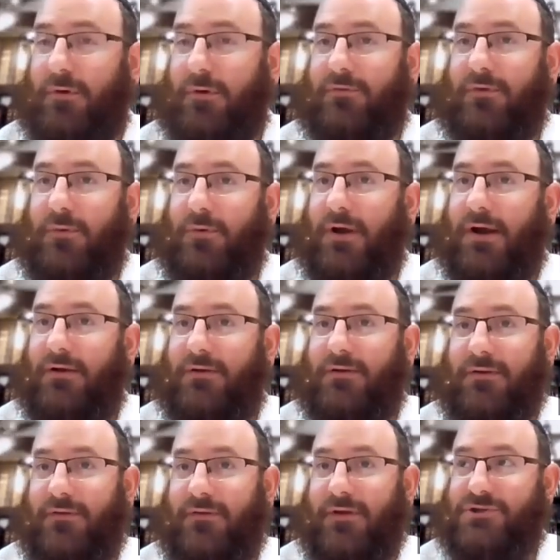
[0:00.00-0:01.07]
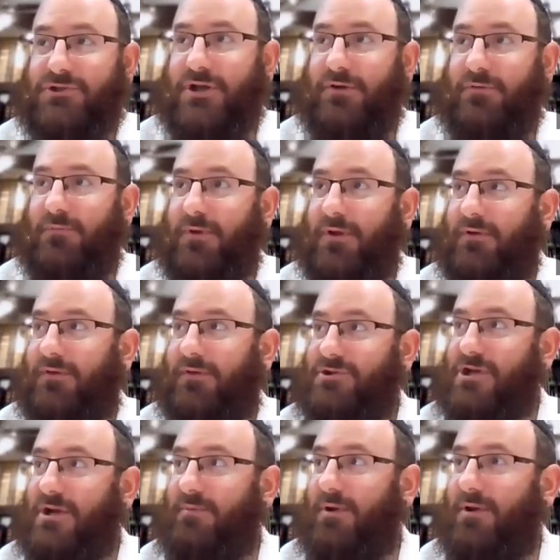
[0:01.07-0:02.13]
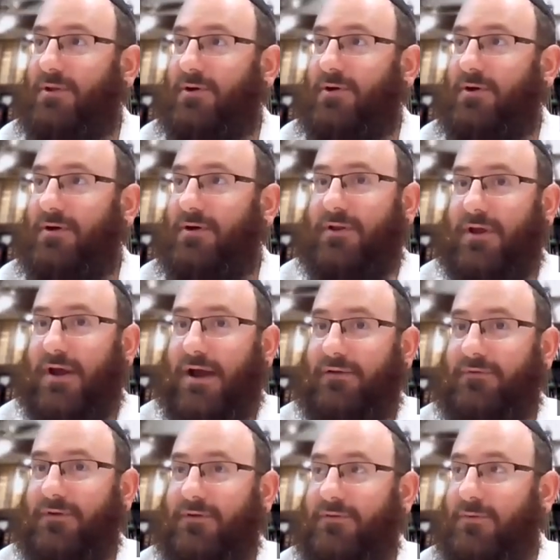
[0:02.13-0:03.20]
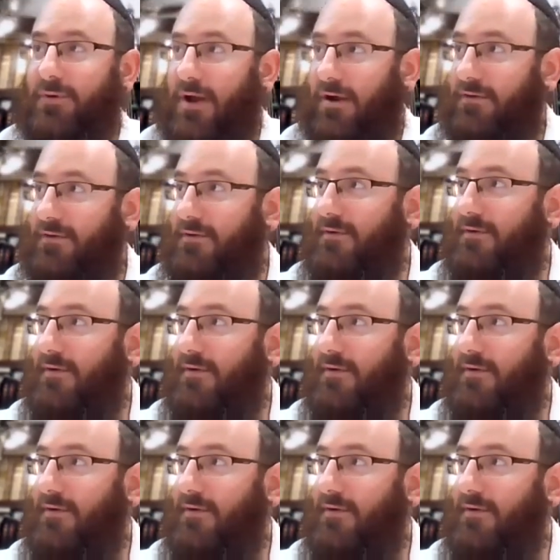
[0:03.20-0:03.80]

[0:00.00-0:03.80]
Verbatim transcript: So what's going on? Does Hashem is Hashem in the in the heavens or not?